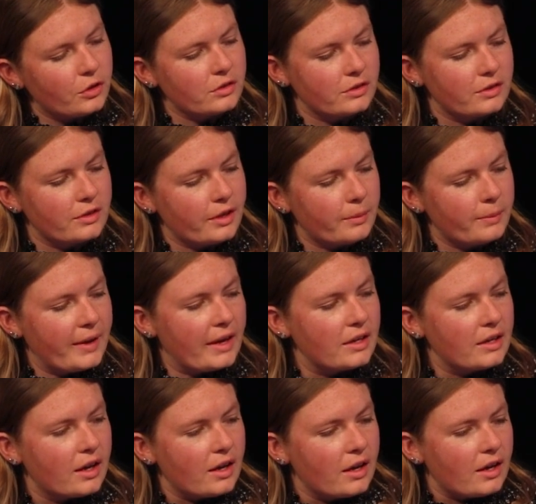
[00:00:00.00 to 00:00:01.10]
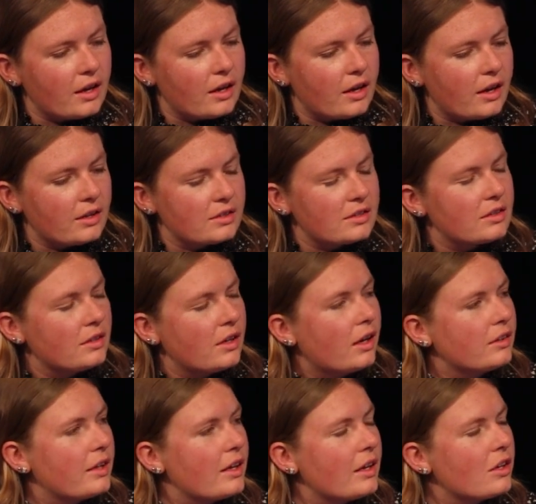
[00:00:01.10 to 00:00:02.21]
on a bit,
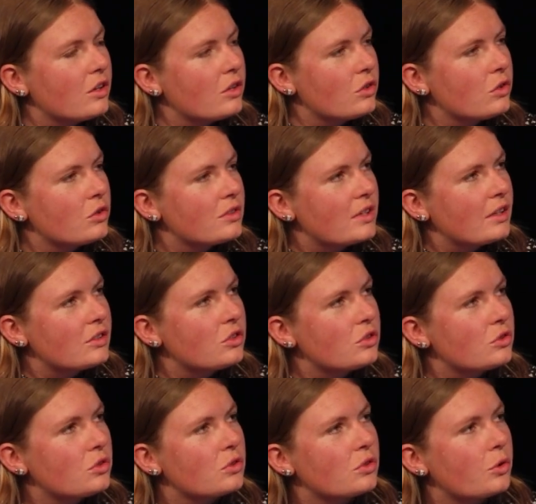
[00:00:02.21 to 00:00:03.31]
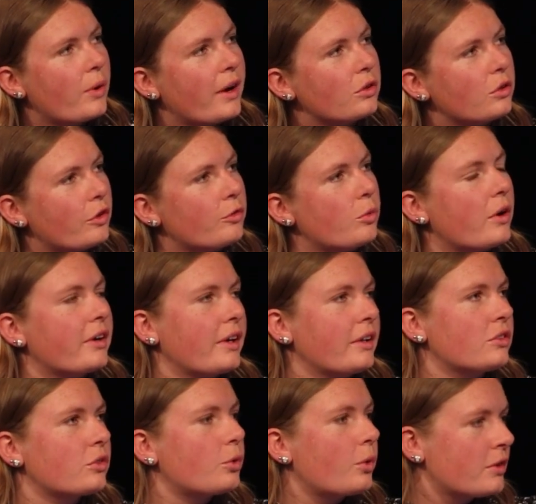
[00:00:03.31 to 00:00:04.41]
Sonali, you said you do quite a lot of work
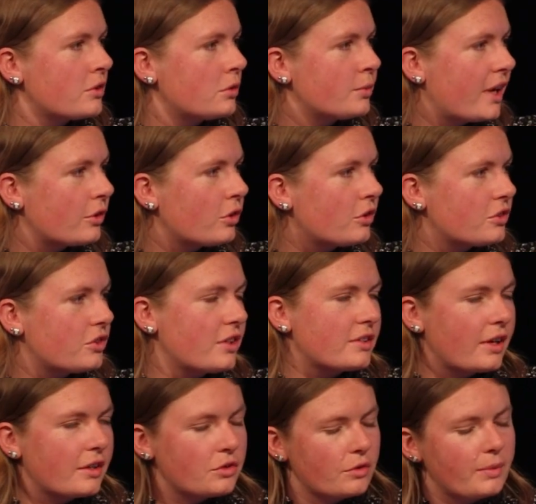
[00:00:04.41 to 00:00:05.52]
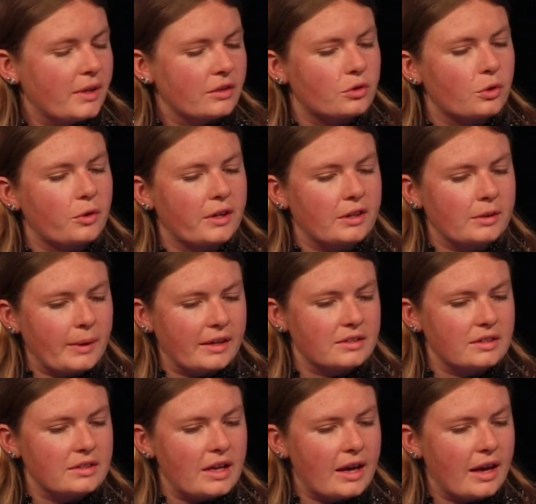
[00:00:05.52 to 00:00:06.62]
in quantum technologies, as you've been talking about
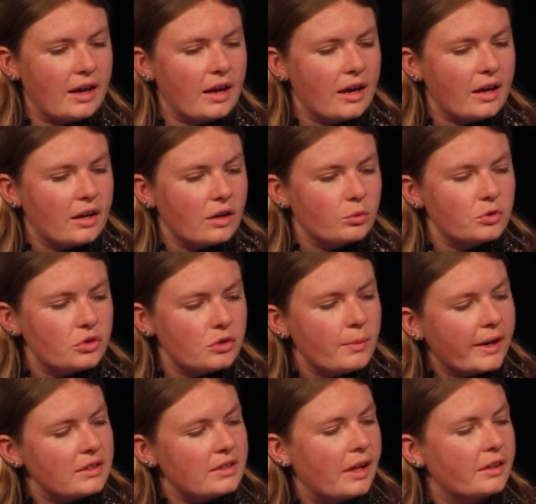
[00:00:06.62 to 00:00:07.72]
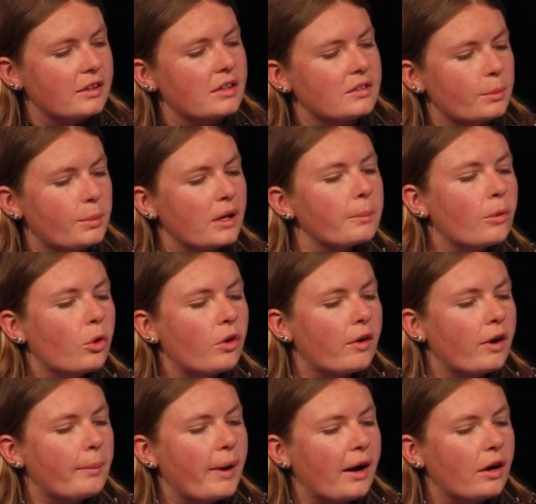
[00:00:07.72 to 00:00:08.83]
today. Would you mind telling us a bit more
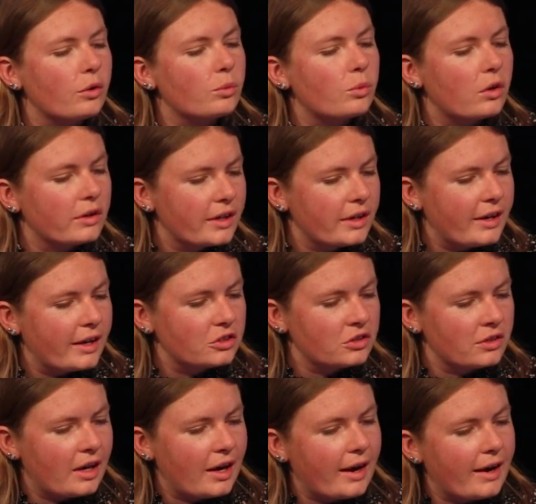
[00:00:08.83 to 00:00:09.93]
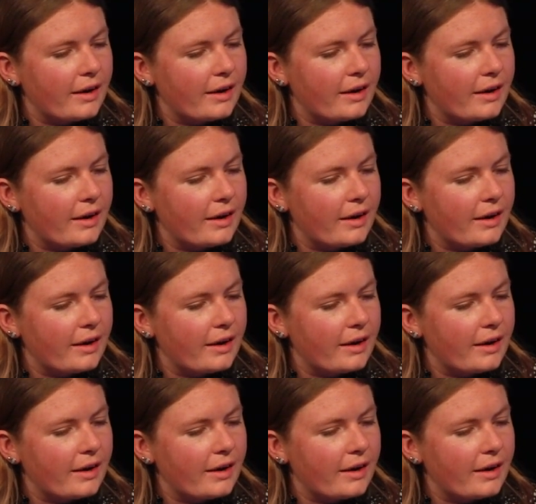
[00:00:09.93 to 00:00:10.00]
about what connection that